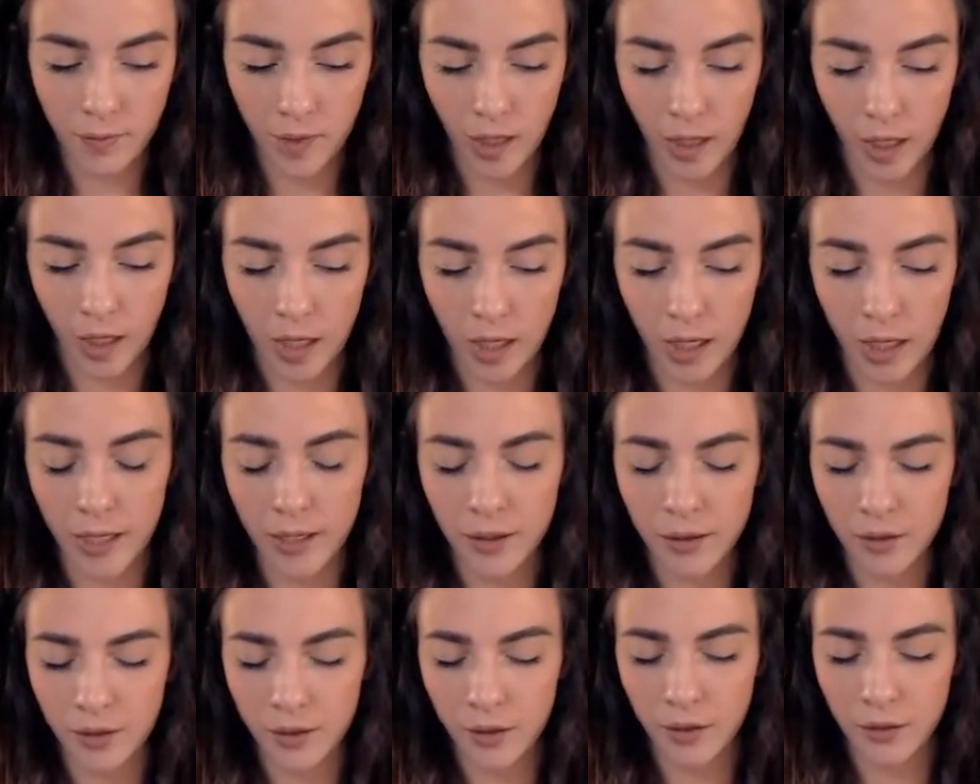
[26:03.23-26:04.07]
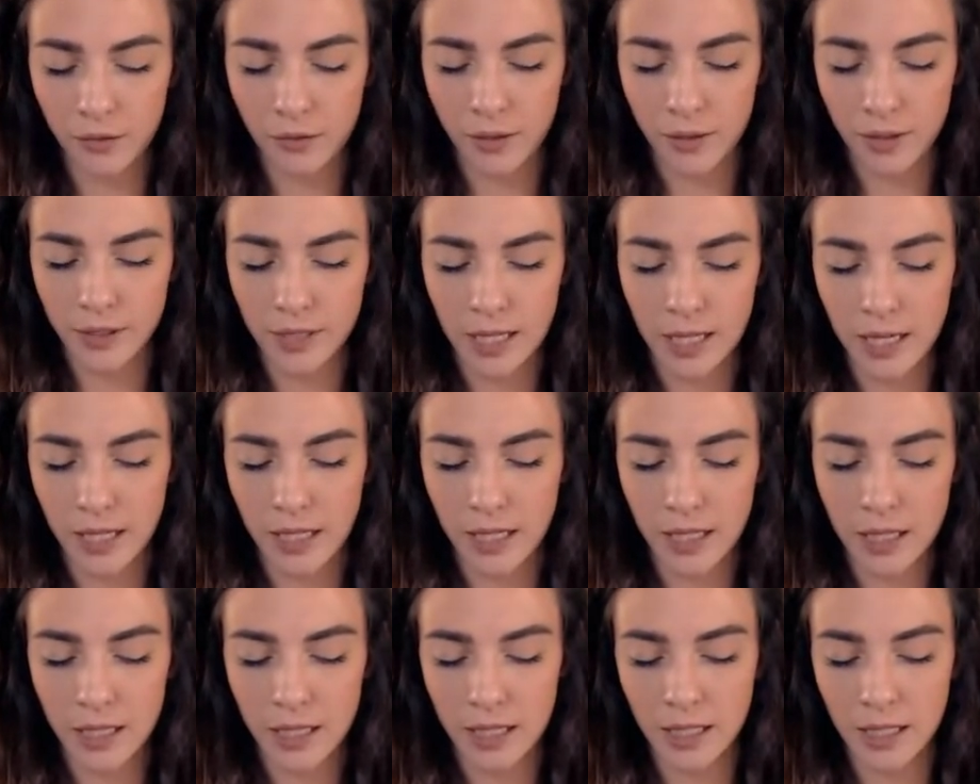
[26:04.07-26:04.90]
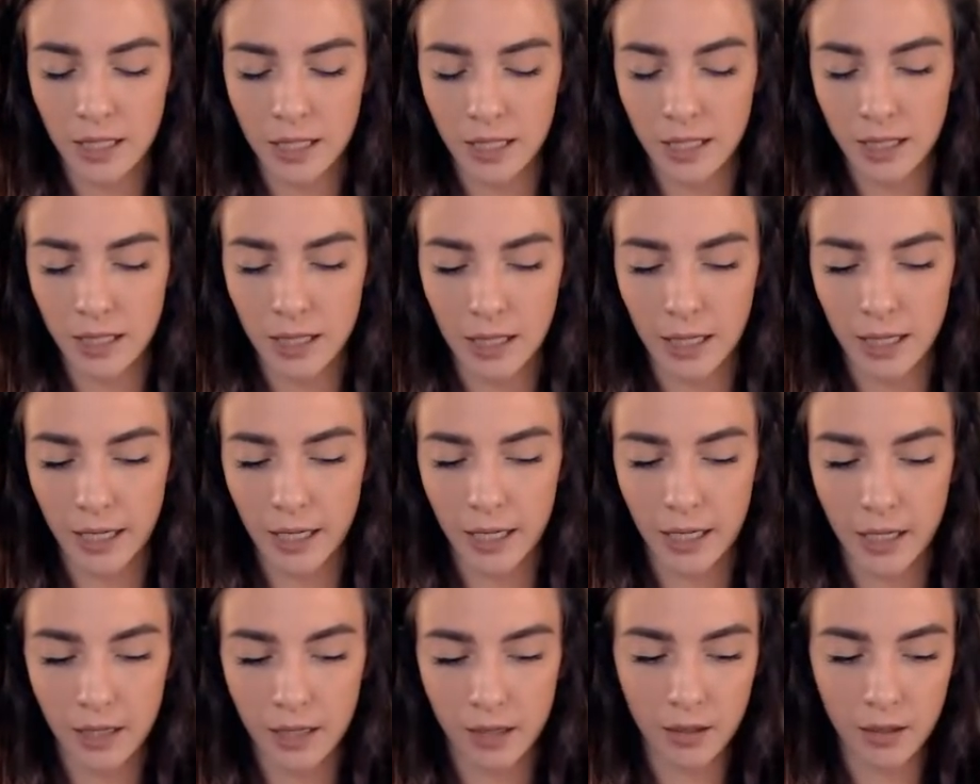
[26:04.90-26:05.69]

I don't know if there's anything like,